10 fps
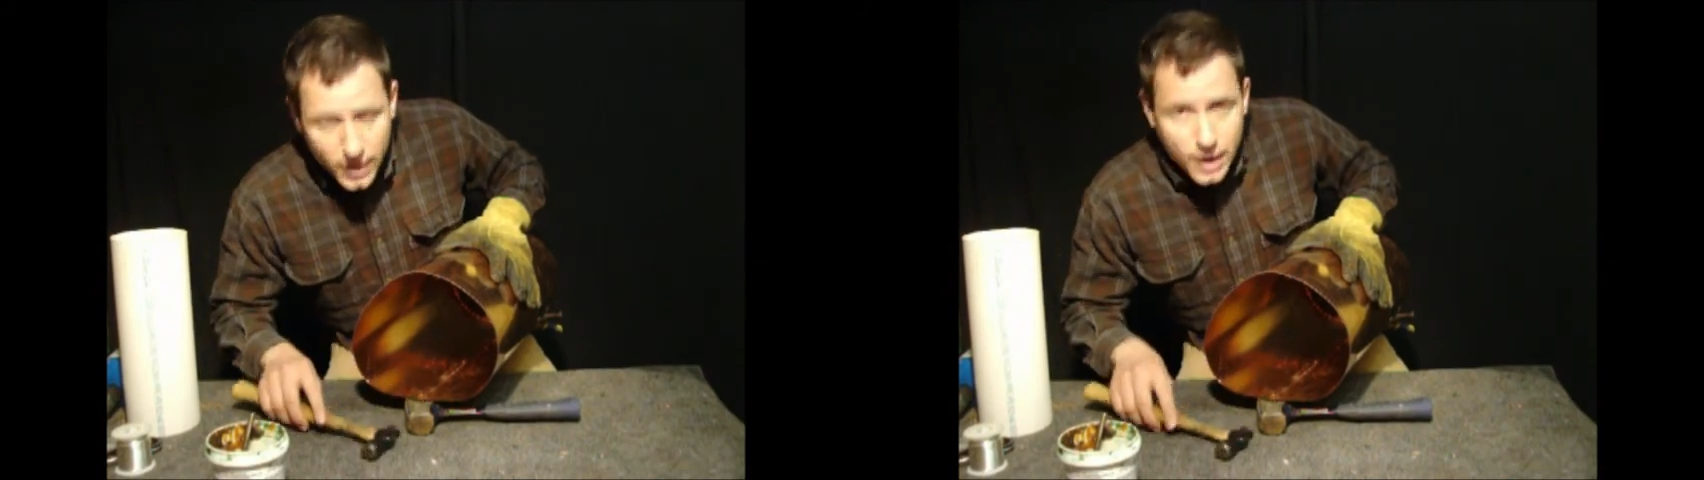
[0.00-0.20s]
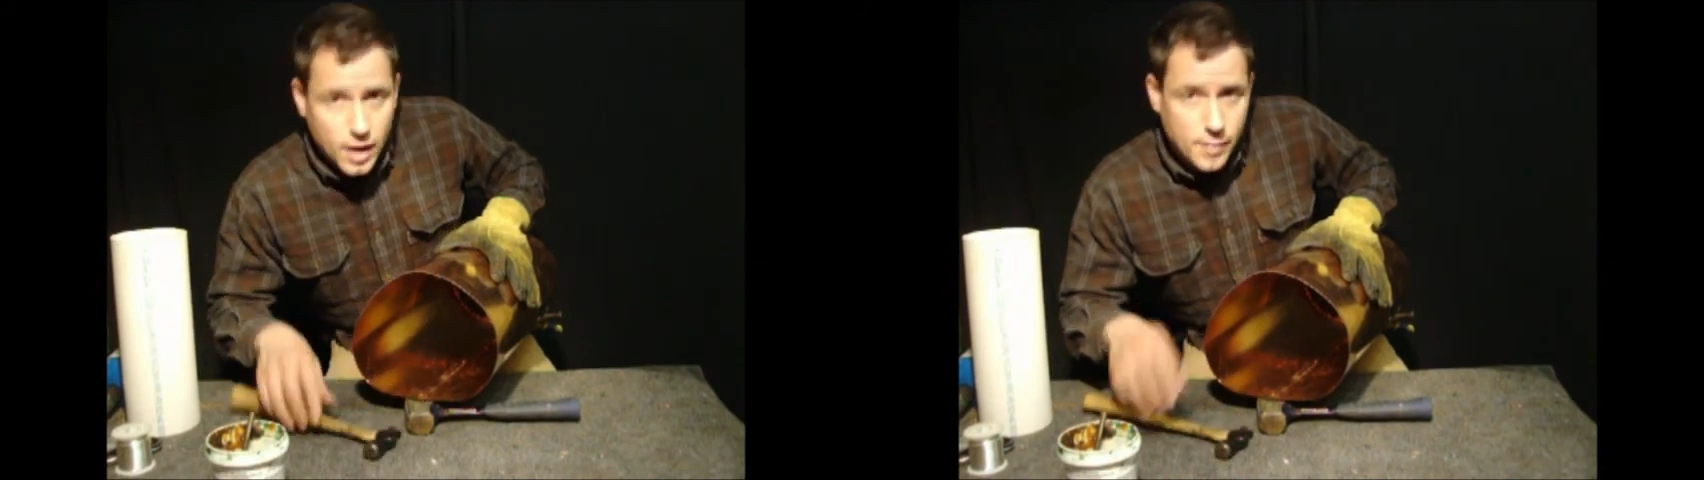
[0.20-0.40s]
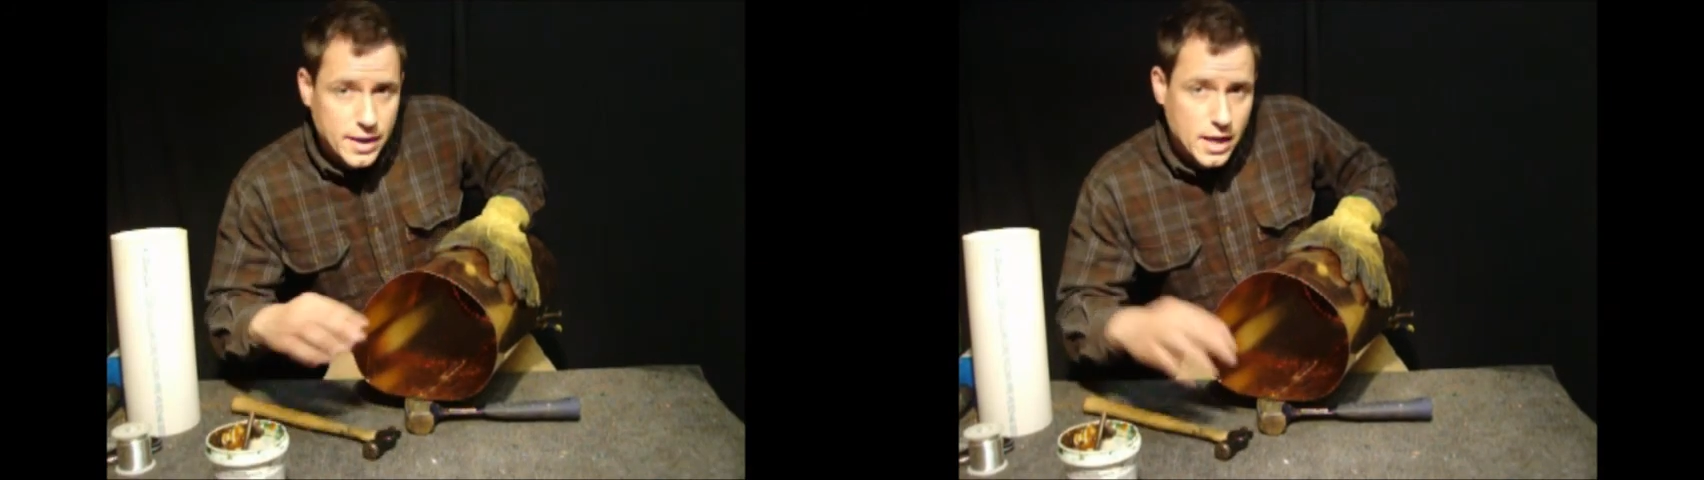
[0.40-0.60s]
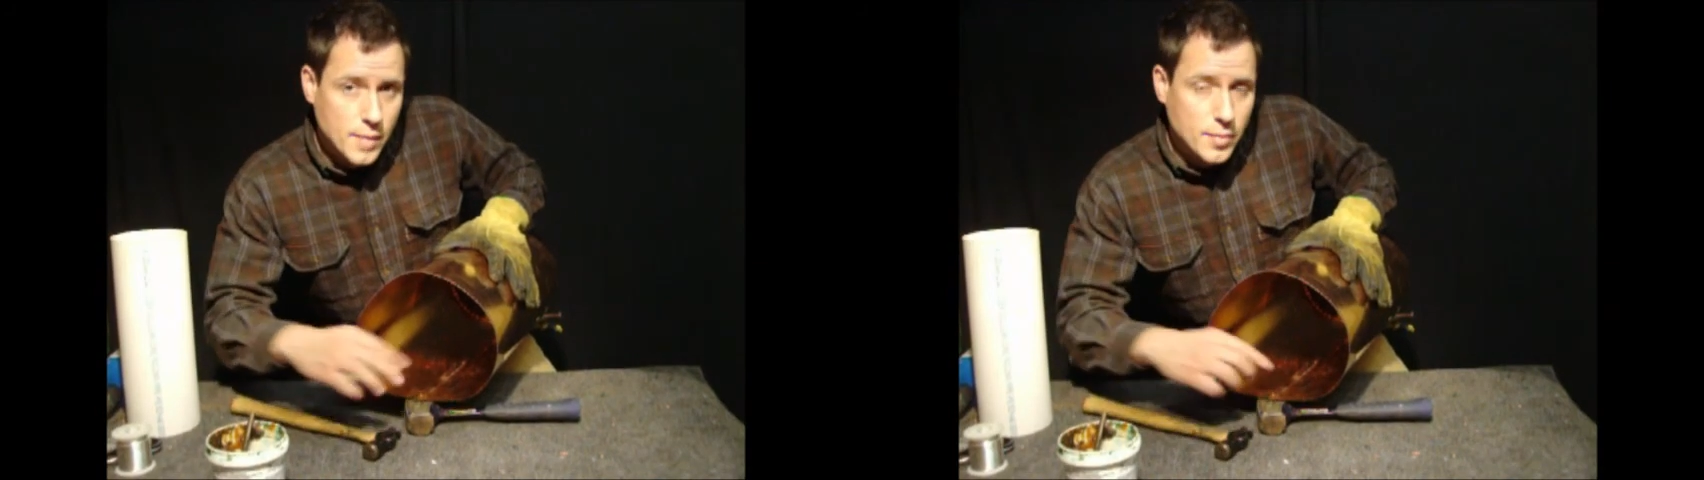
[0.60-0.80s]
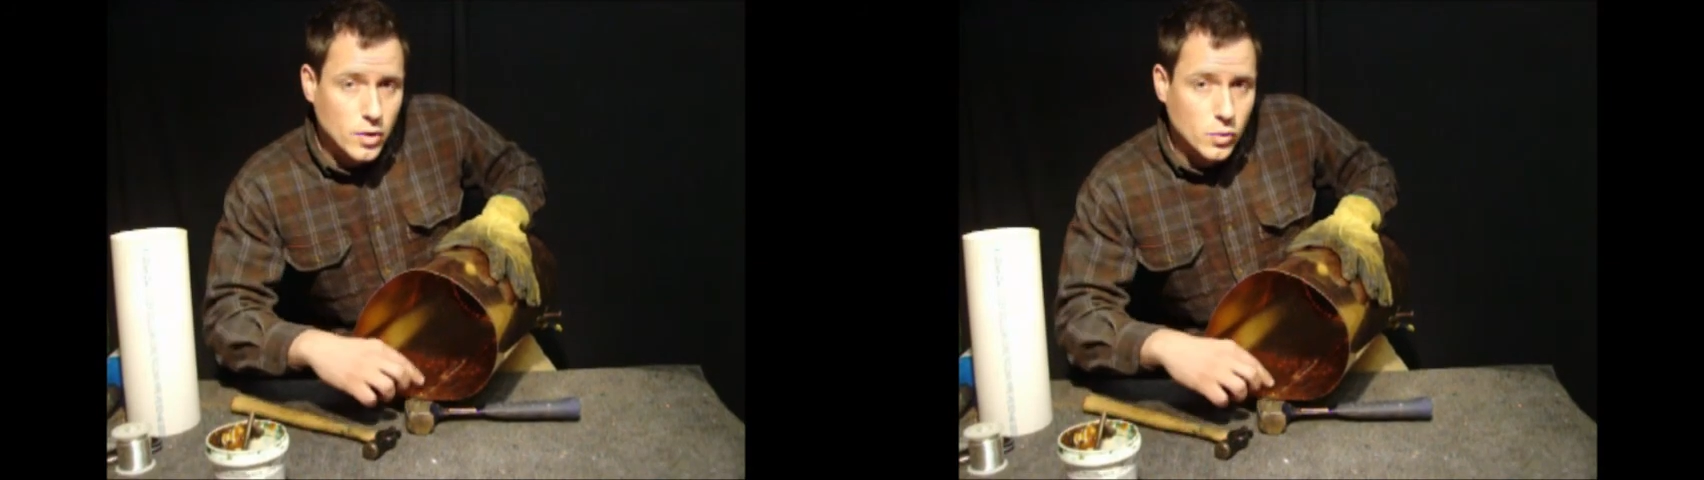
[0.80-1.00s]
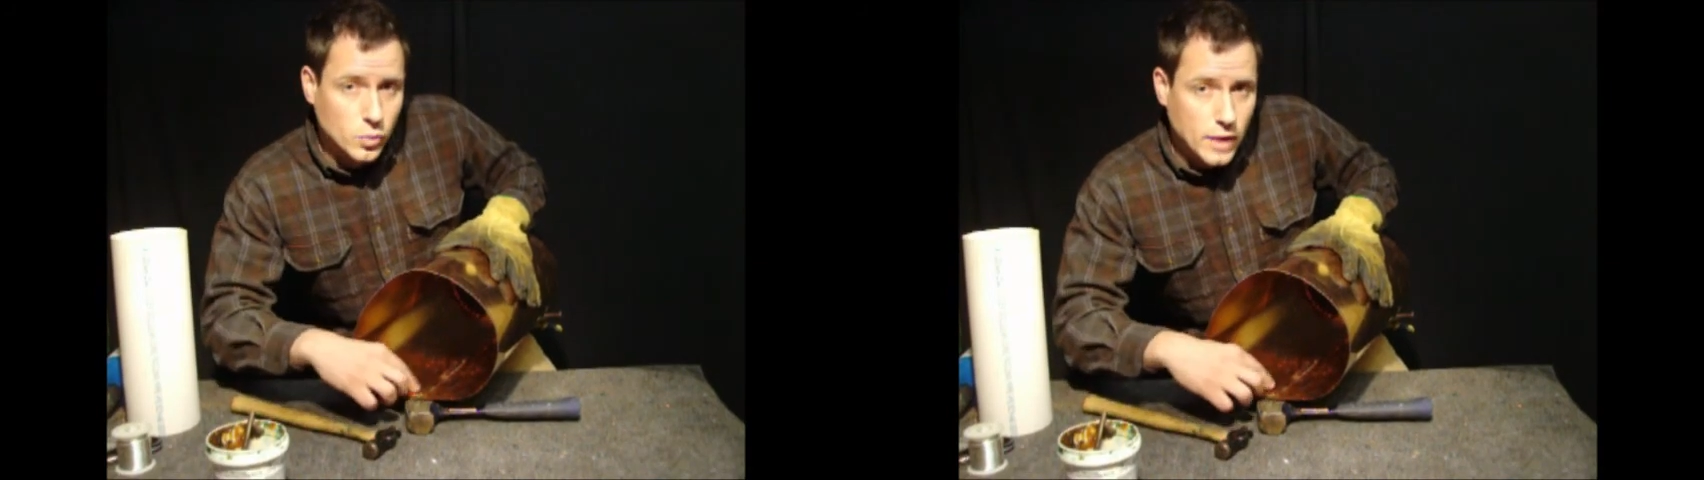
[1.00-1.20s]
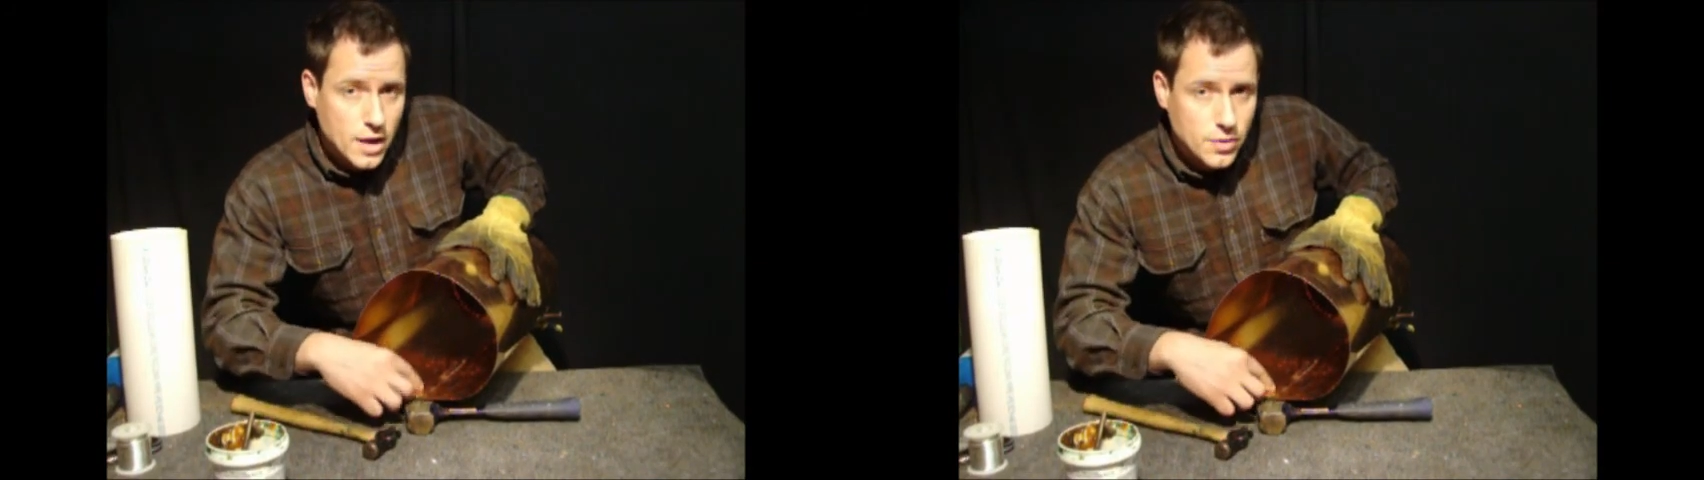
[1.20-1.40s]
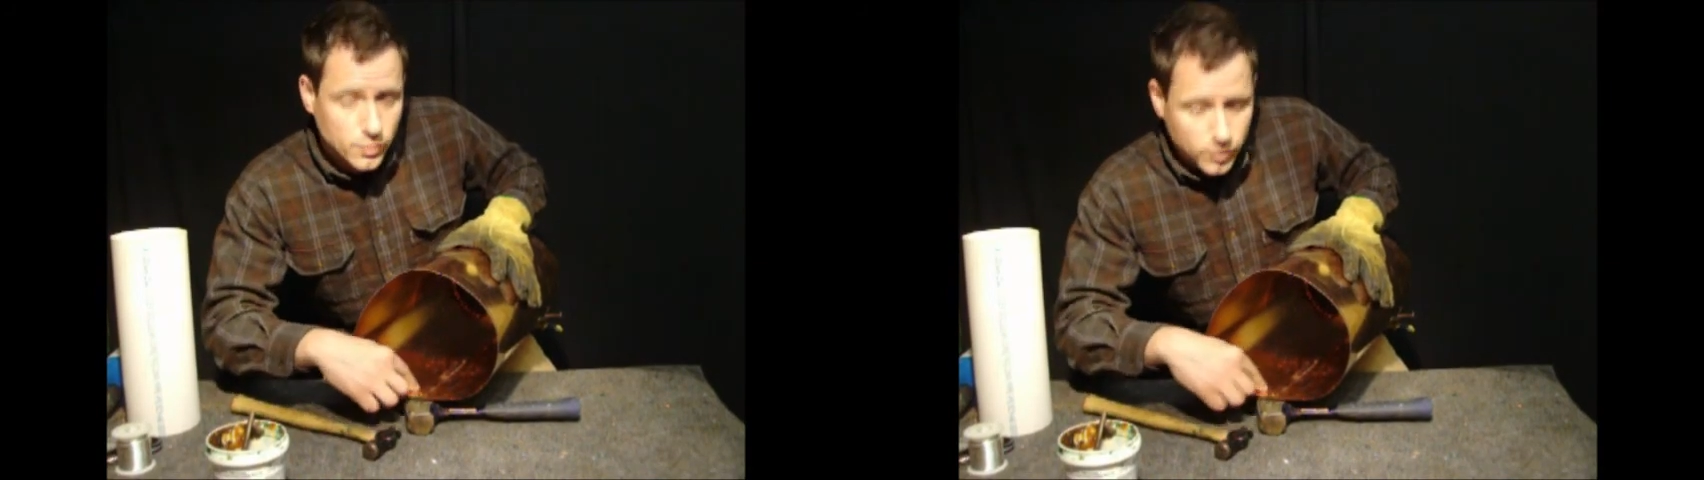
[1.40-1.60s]
I'm going to hammer
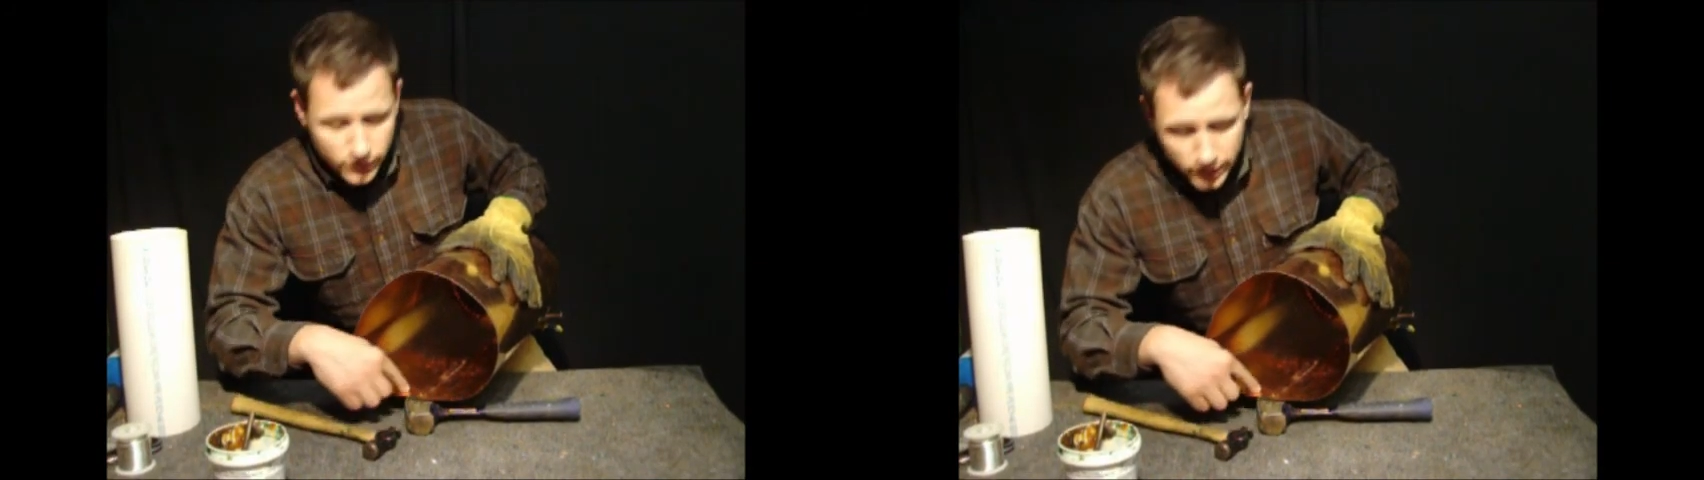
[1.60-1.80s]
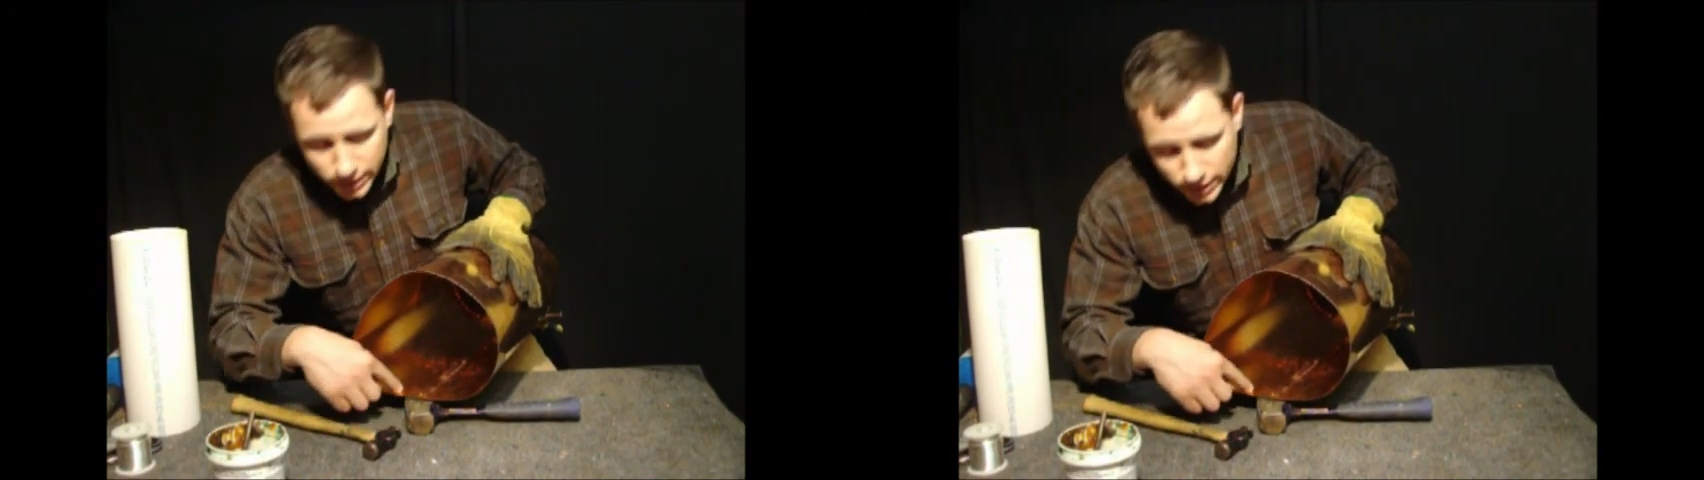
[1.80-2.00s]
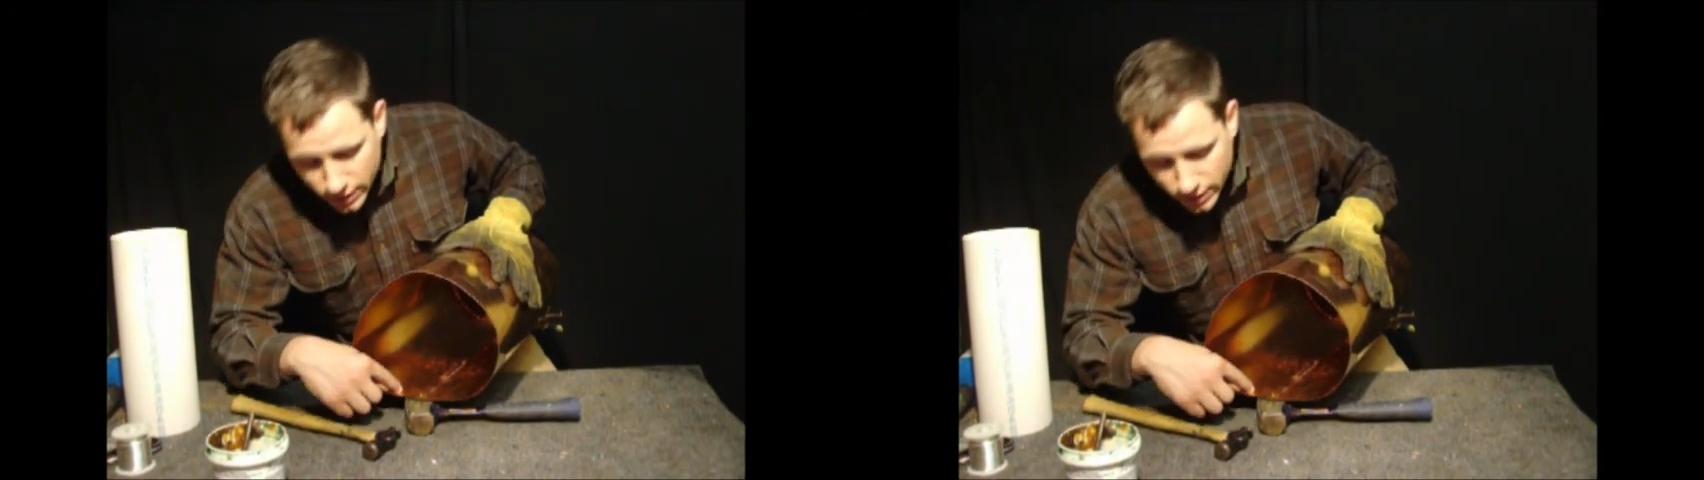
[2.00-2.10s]
around the rivet